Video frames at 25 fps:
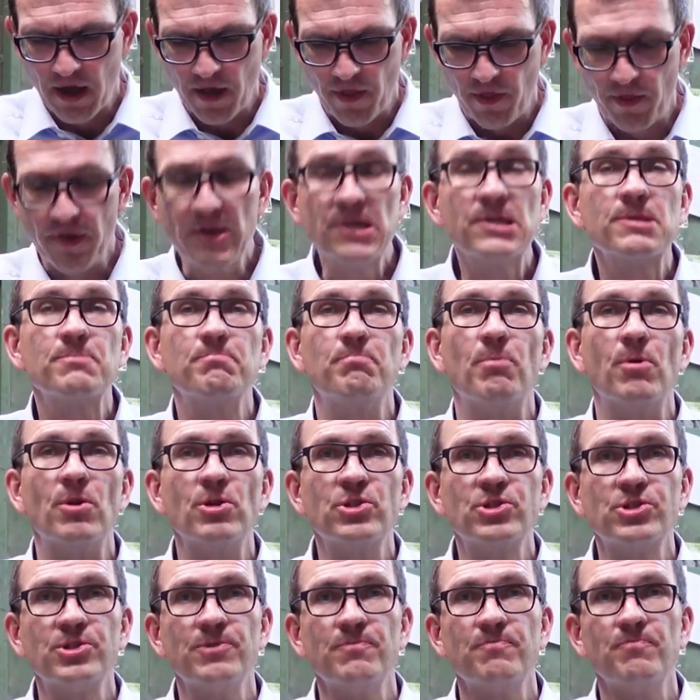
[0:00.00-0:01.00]
This
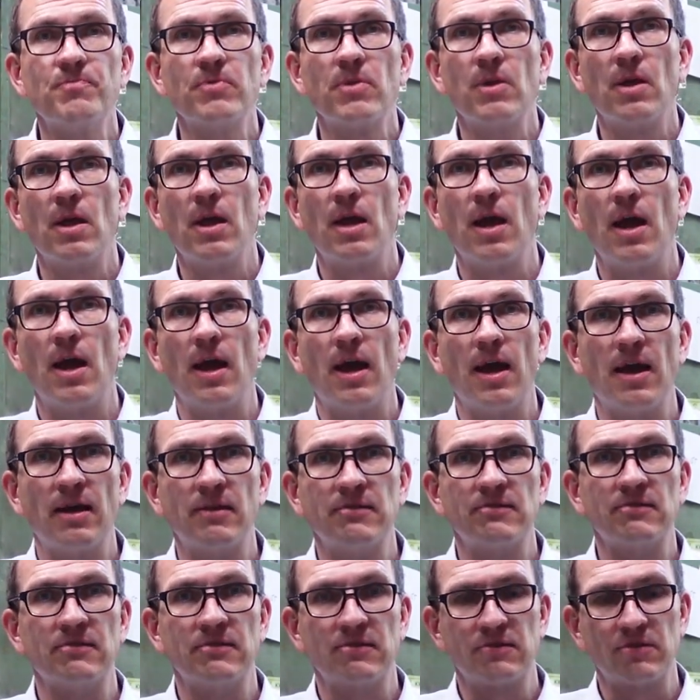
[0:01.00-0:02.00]
bush
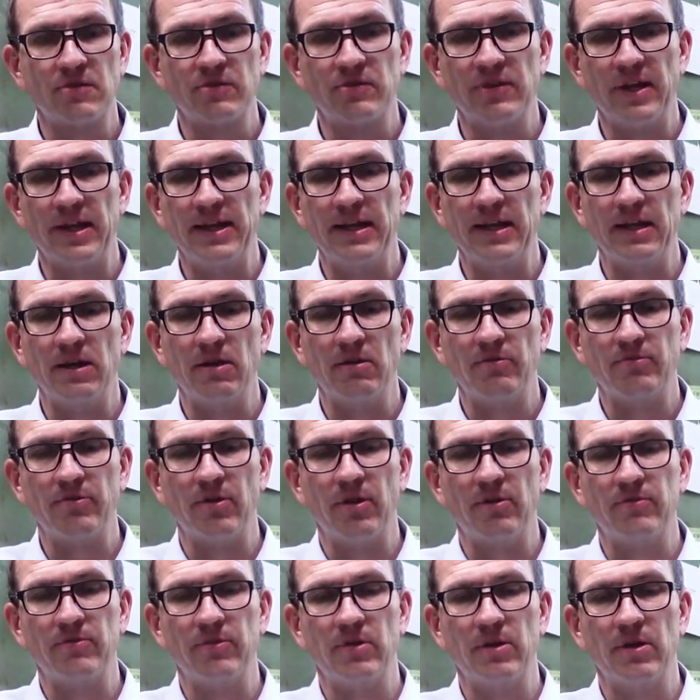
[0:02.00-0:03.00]
is containing of
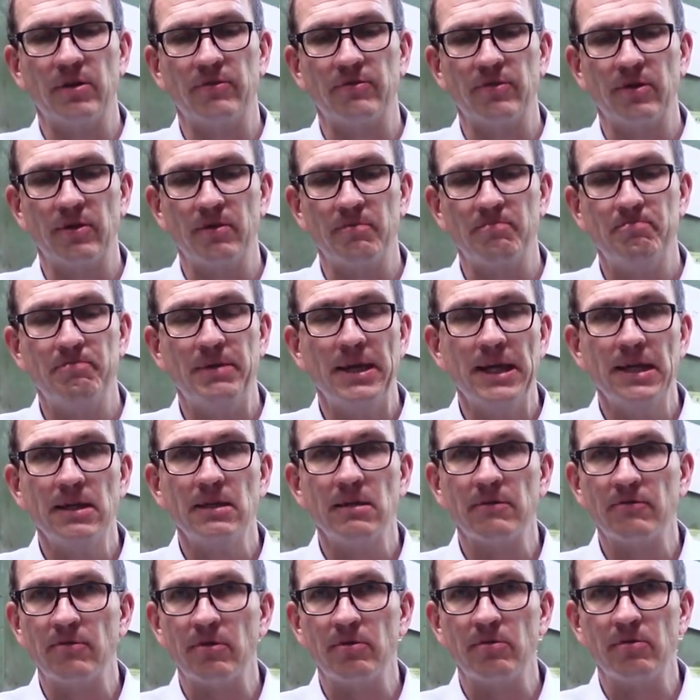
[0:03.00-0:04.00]
a
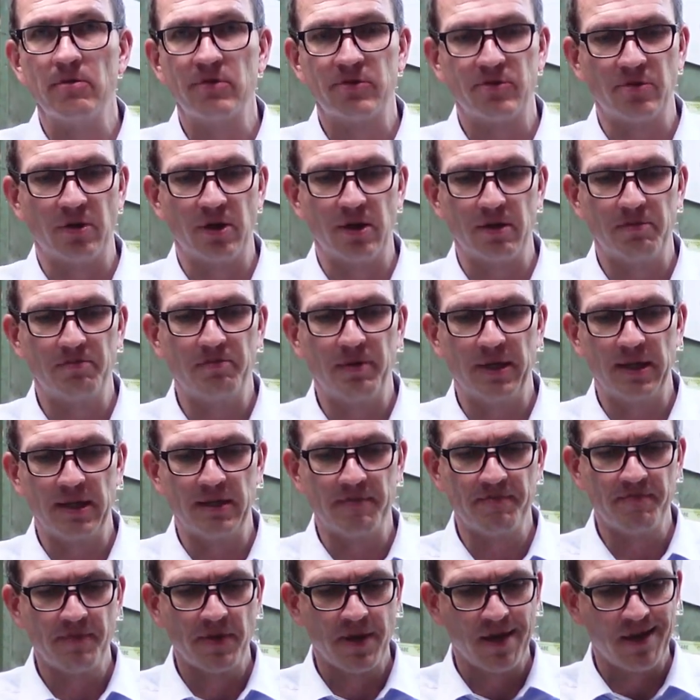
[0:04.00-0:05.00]
pin, of a solid
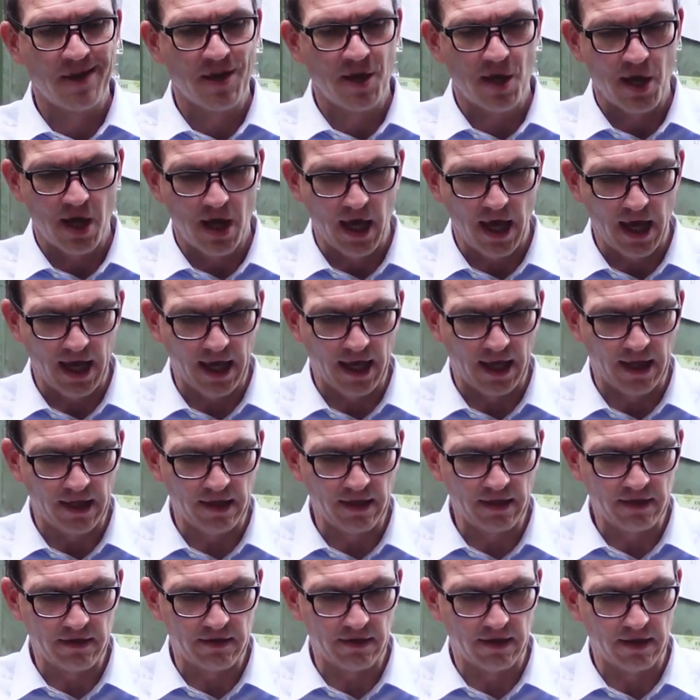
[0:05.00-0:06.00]
pin,
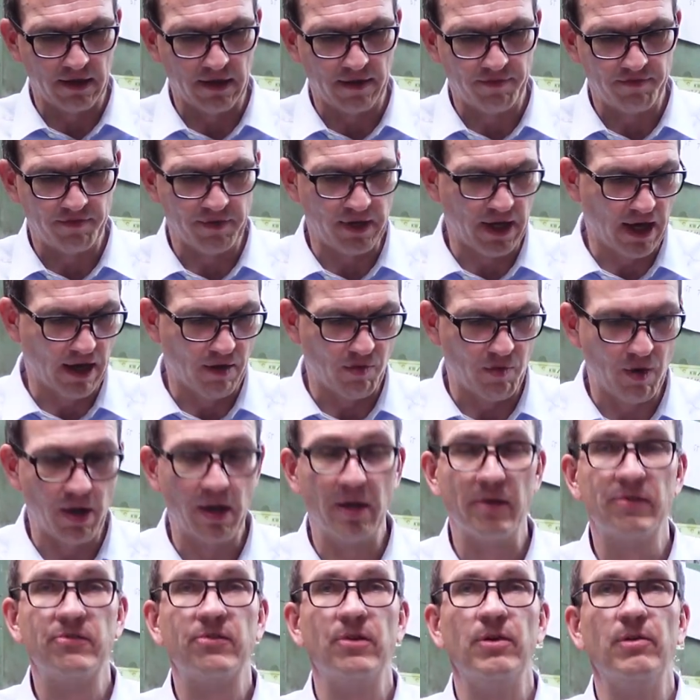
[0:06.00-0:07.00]
and
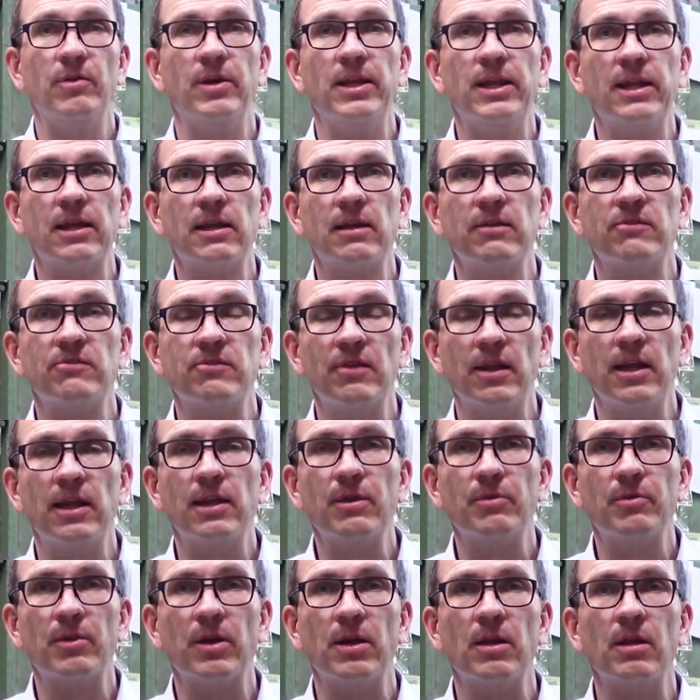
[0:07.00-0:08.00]

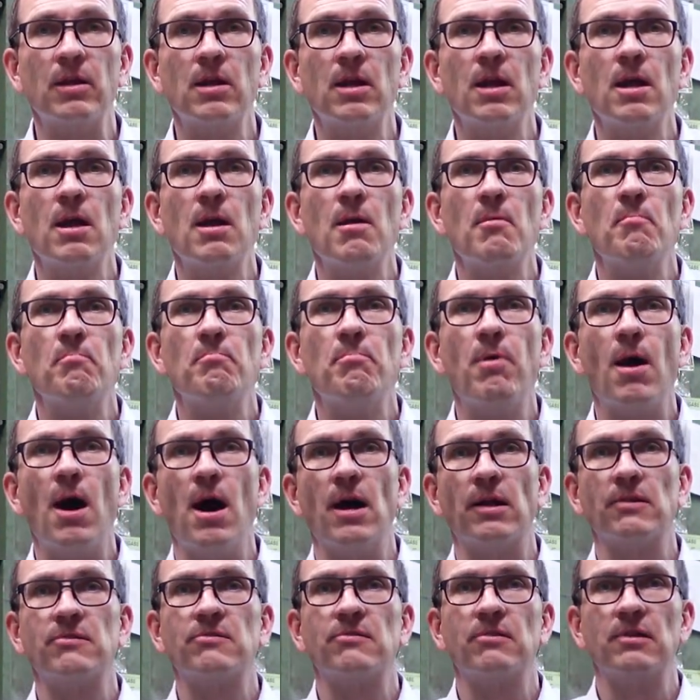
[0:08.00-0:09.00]
cylindrical
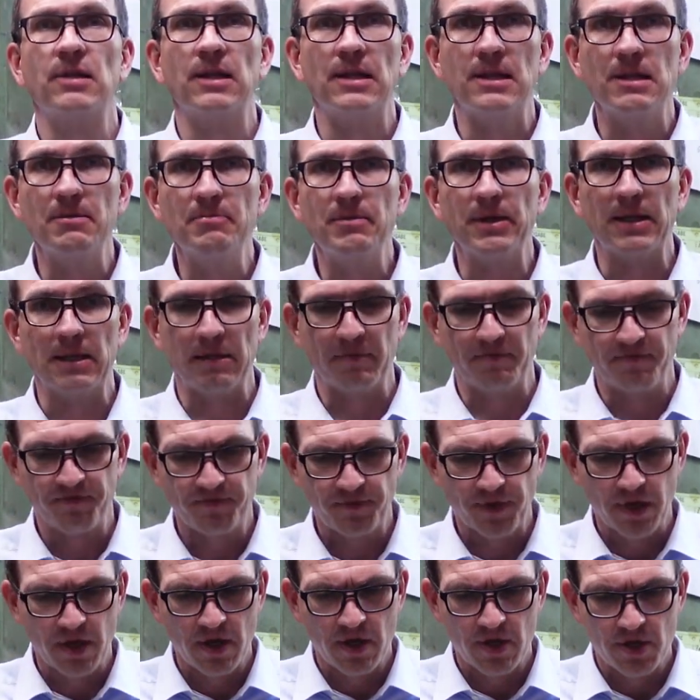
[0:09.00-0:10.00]
parts in the middle.
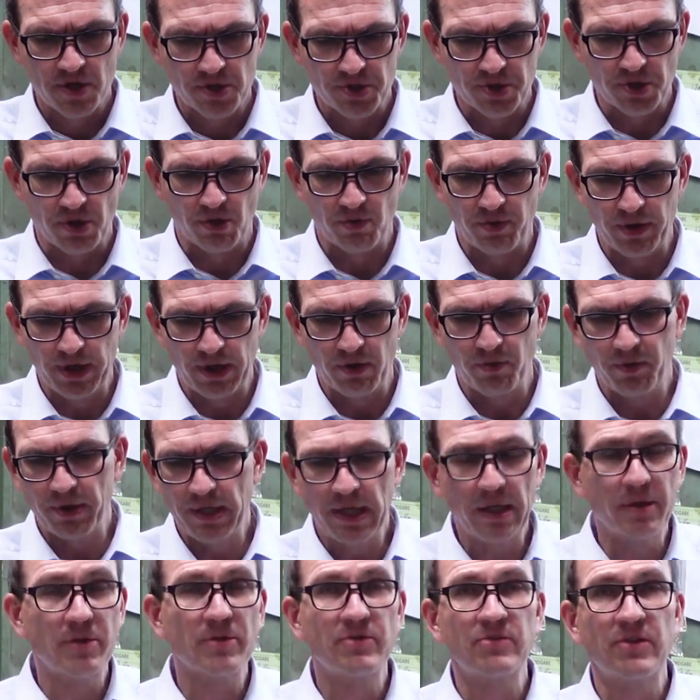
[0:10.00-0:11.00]
So we
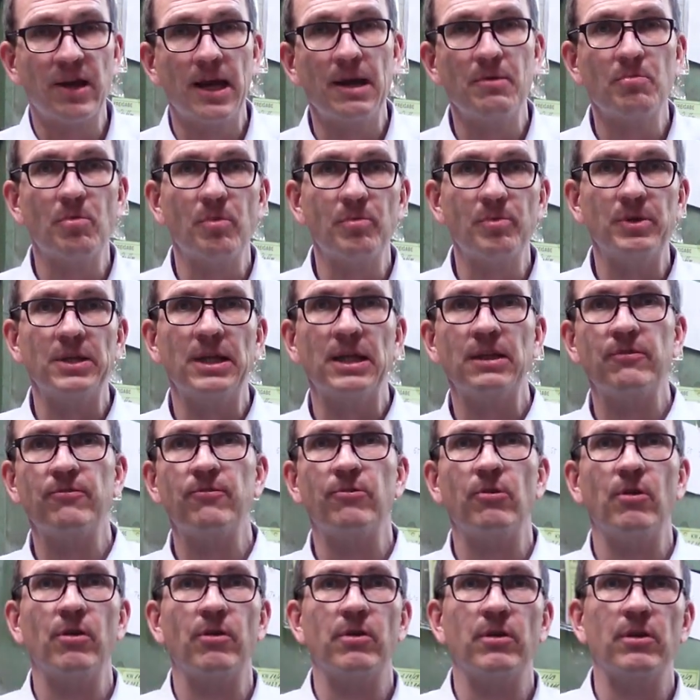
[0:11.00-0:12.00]
did the same what we did
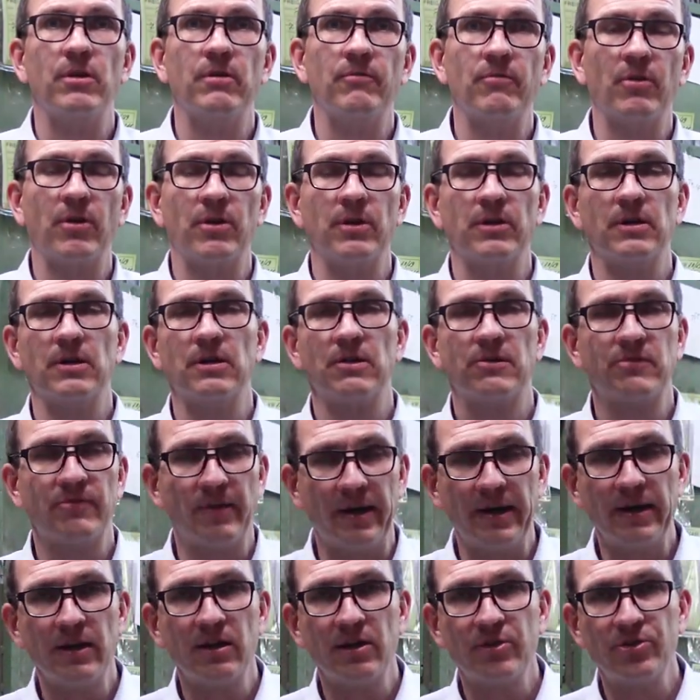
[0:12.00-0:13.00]
for the
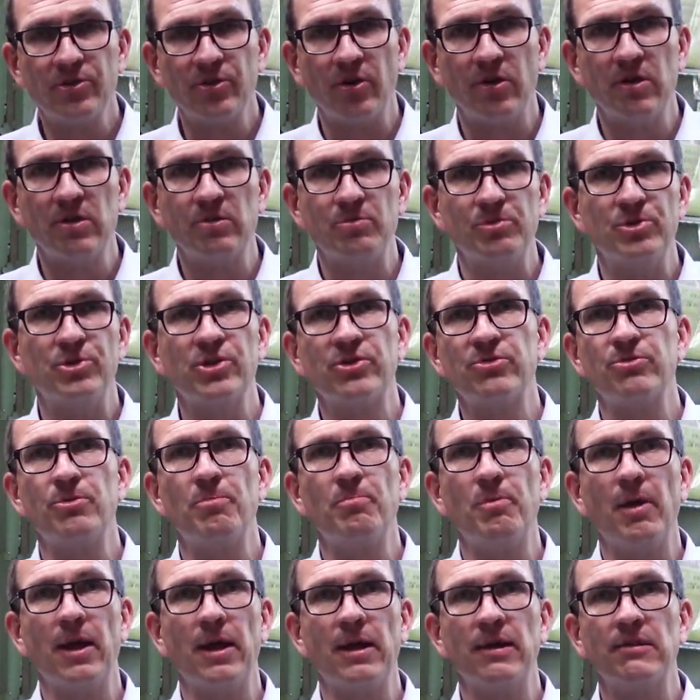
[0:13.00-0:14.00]
spherical joints. We just
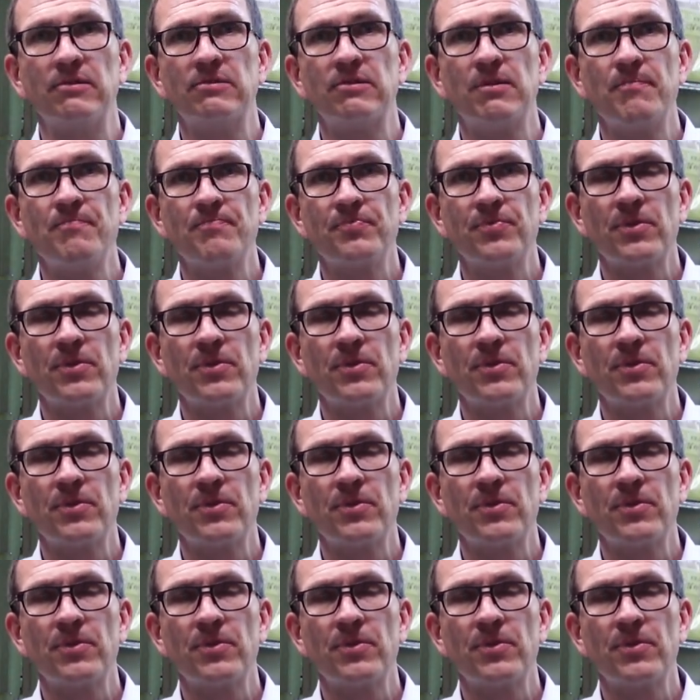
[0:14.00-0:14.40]
replaced